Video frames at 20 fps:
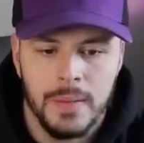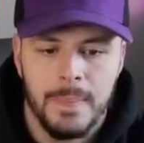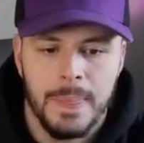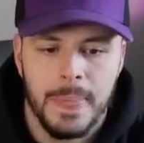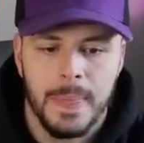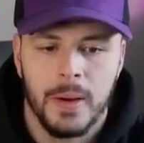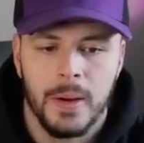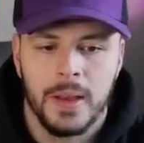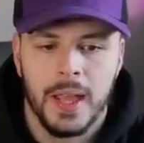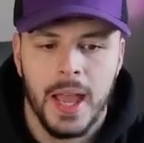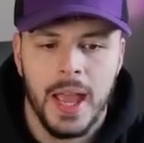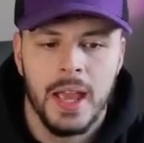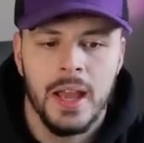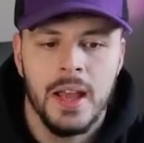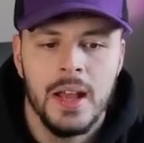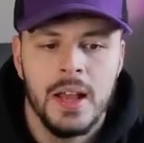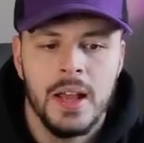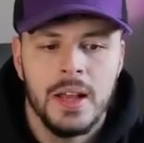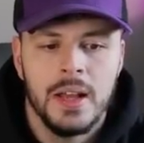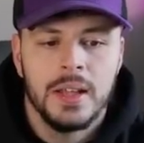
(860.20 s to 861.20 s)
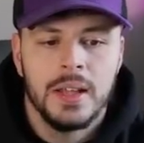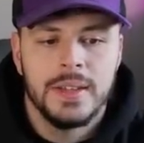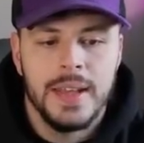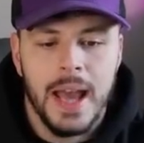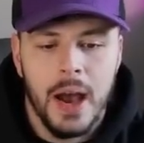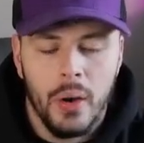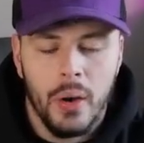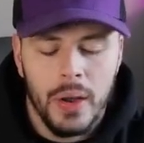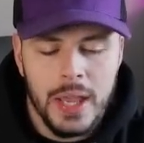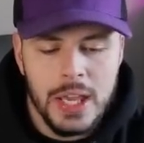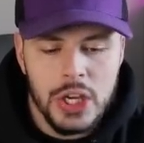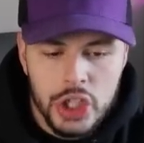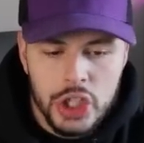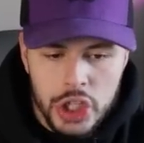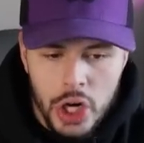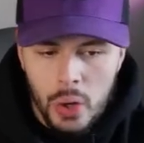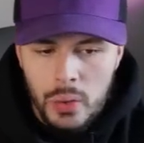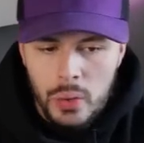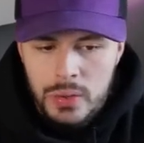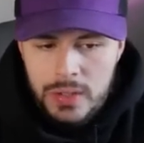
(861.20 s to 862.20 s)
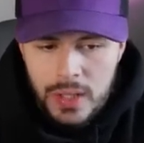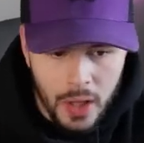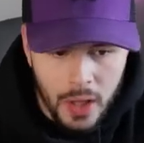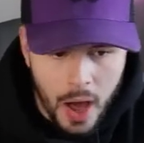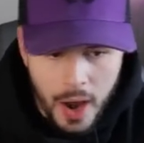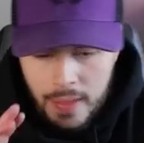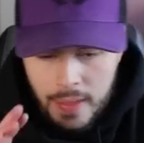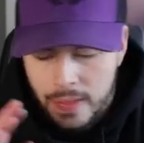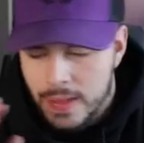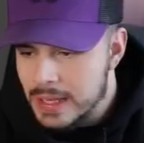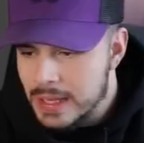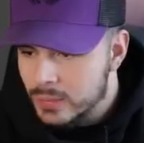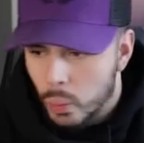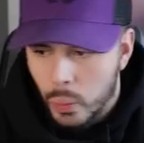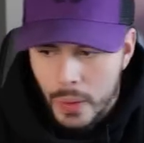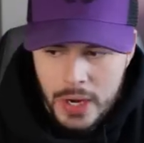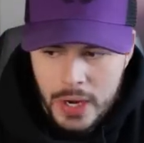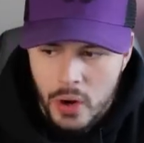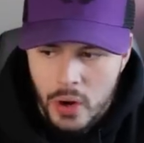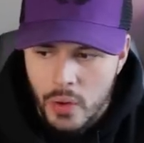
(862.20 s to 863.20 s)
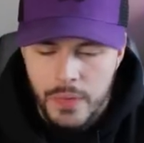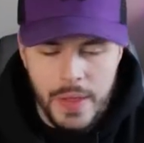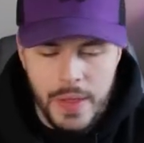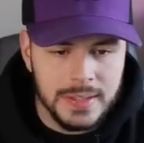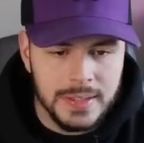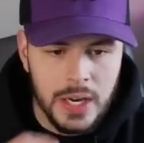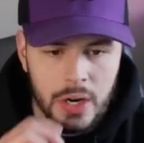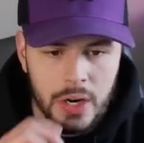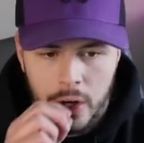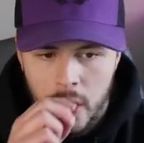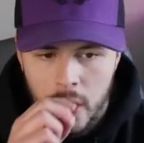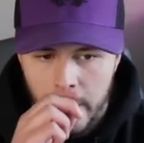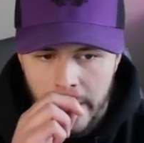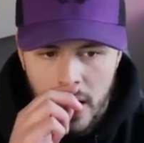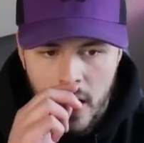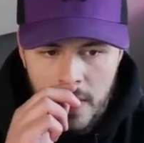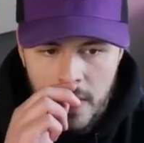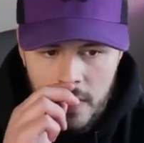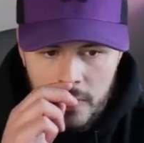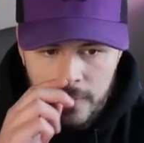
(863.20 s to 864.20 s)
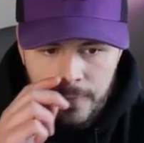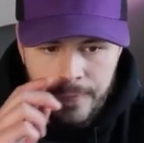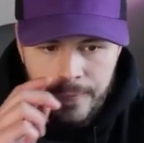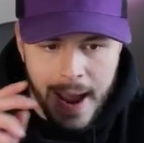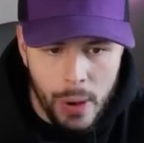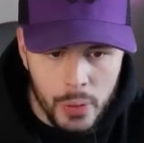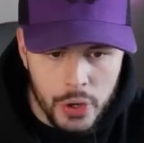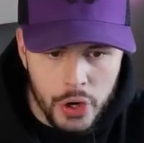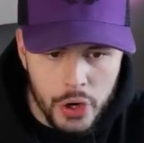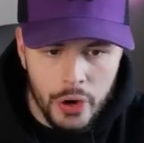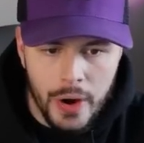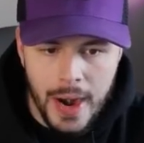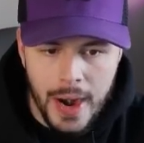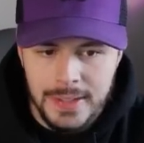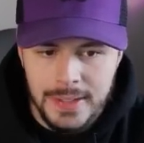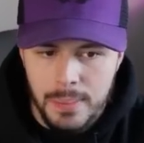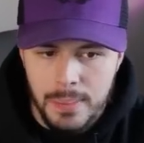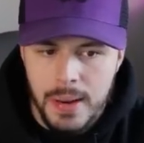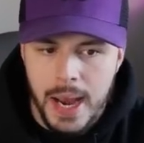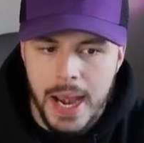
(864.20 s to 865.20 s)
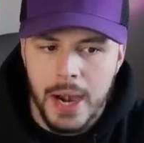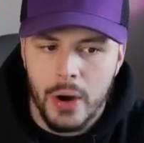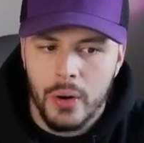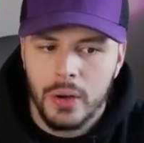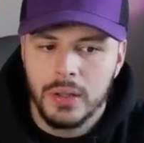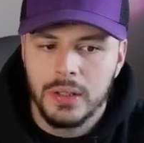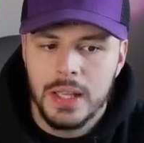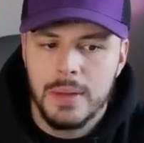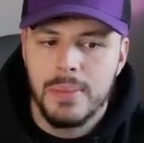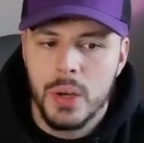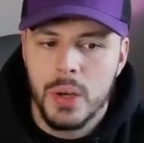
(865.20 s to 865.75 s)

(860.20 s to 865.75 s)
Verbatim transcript: okay? Now, he shows a lot of these weird things that are going on. The founder has apparently been